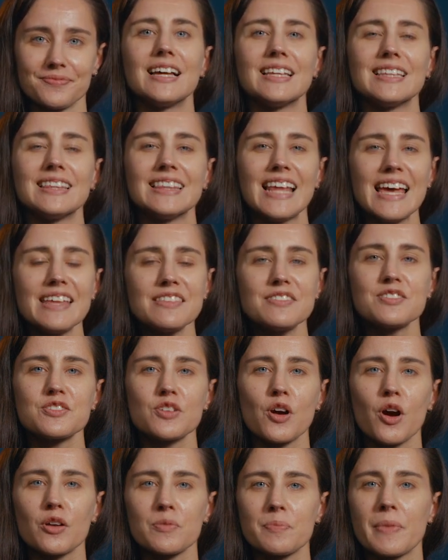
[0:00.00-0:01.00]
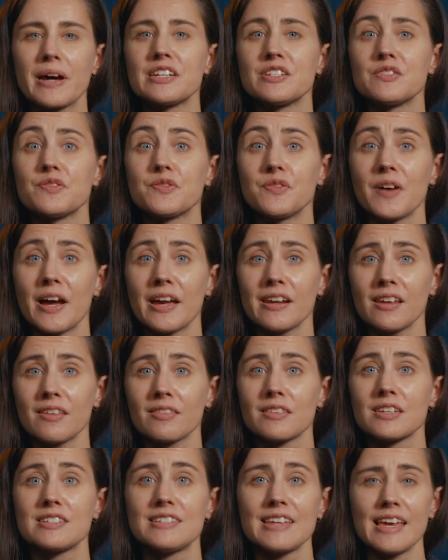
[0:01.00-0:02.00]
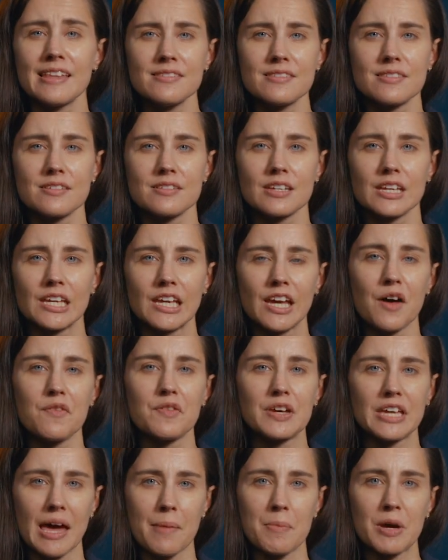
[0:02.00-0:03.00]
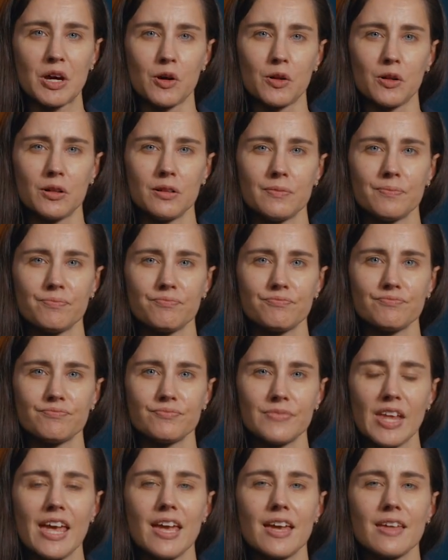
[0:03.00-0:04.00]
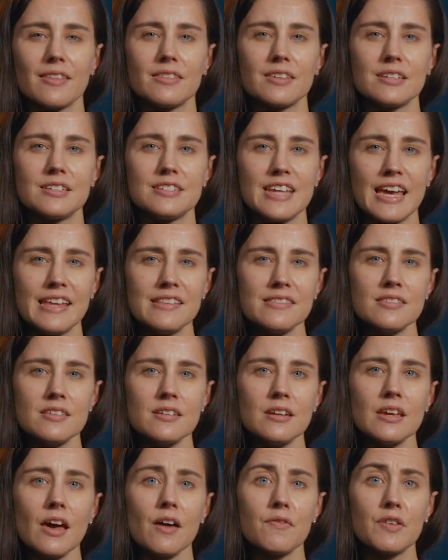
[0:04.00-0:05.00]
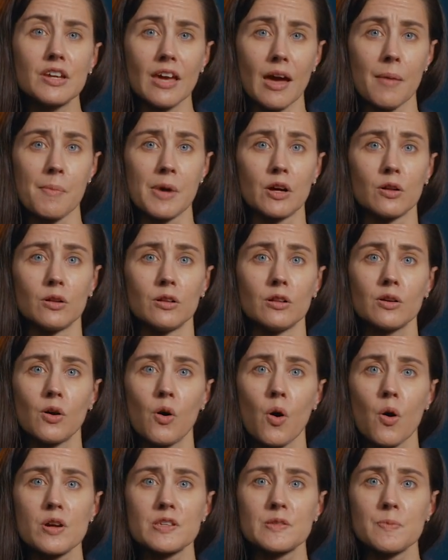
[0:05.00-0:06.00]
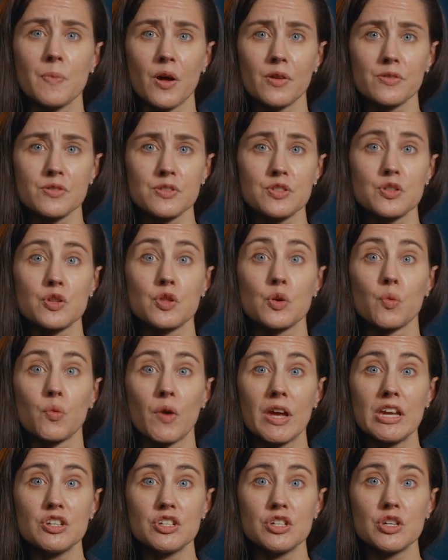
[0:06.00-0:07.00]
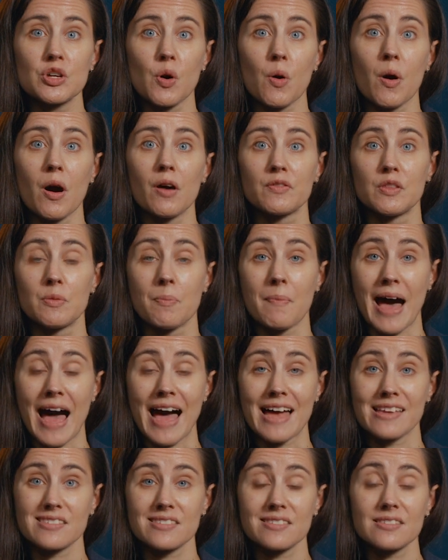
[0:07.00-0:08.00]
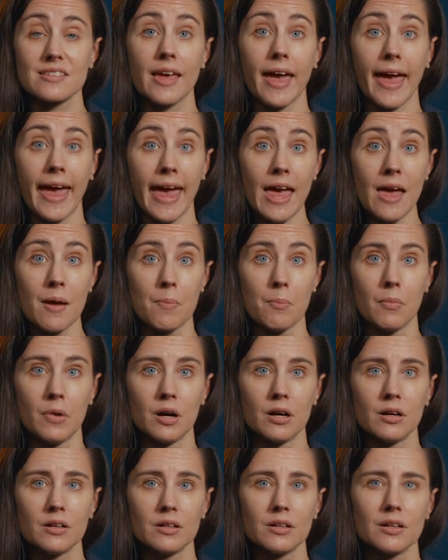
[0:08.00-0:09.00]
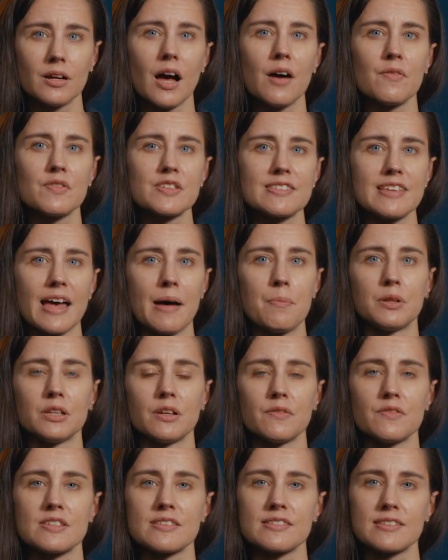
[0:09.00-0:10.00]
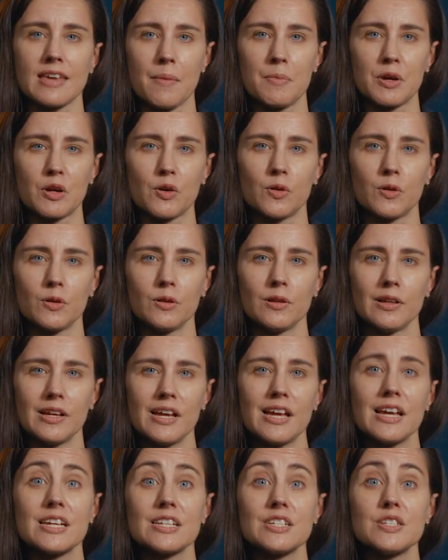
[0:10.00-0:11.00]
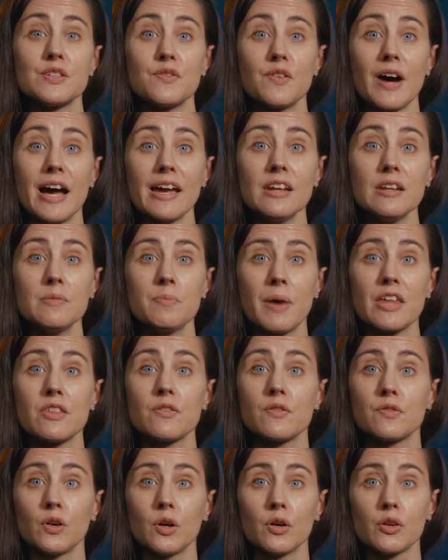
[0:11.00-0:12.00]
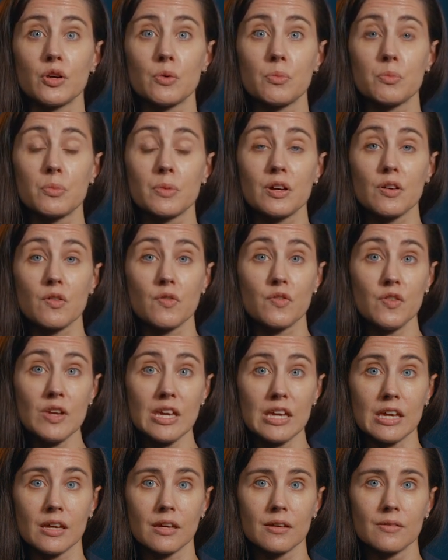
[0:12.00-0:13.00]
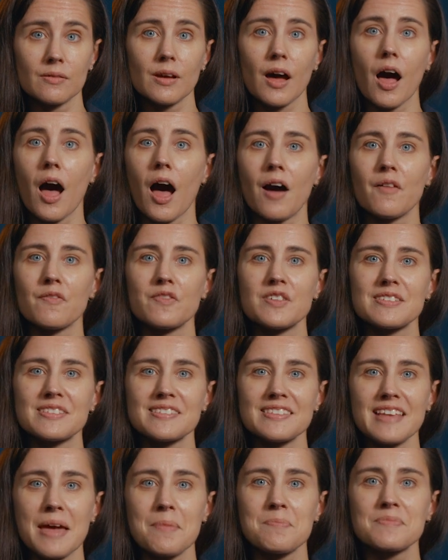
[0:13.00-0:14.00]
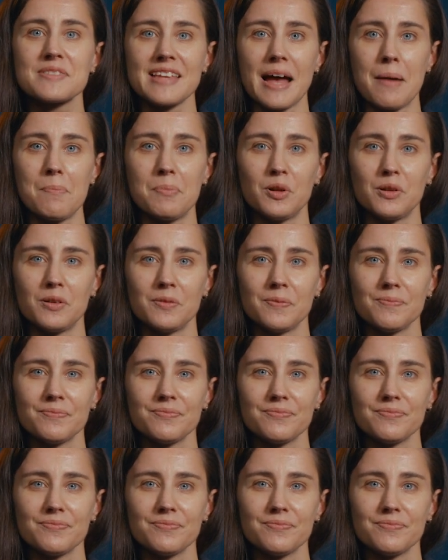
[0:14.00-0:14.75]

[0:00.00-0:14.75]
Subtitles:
Let's start by defining the density of a chemical. The density of a chemical corresponds to the ratio of the mass, m, of a sample of this chemical, divided by the volume, v, of this same sample.